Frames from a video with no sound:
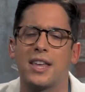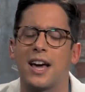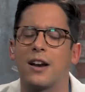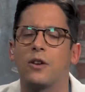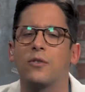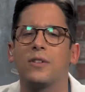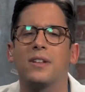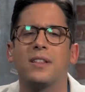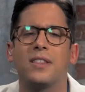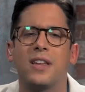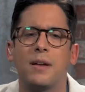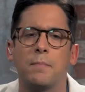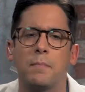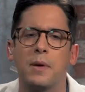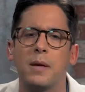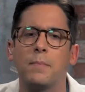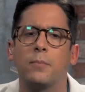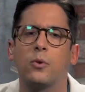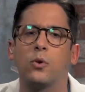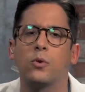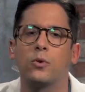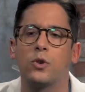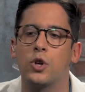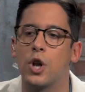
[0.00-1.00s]
That'll then
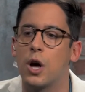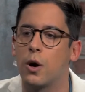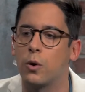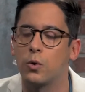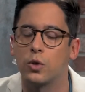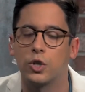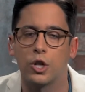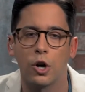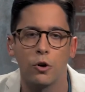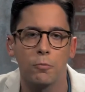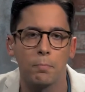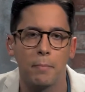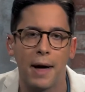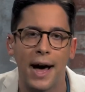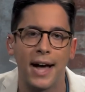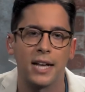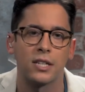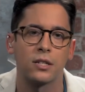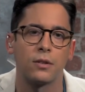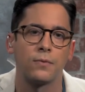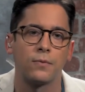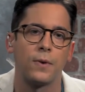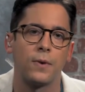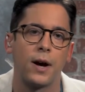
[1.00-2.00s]
people no, don't
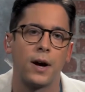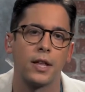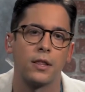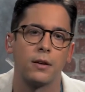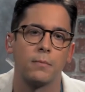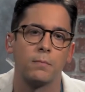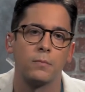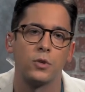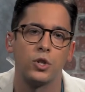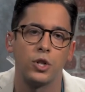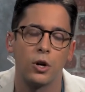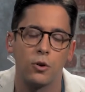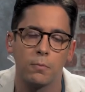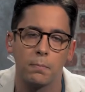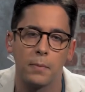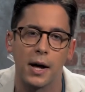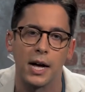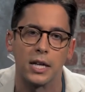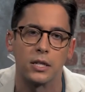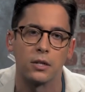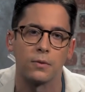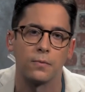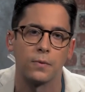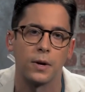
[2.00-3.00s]
pacify them. Don't
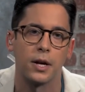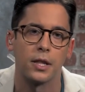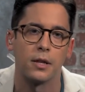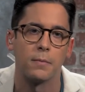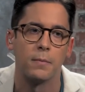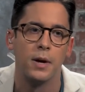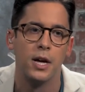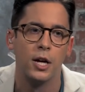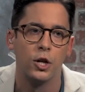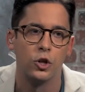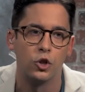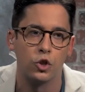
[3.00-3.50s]
pacify them.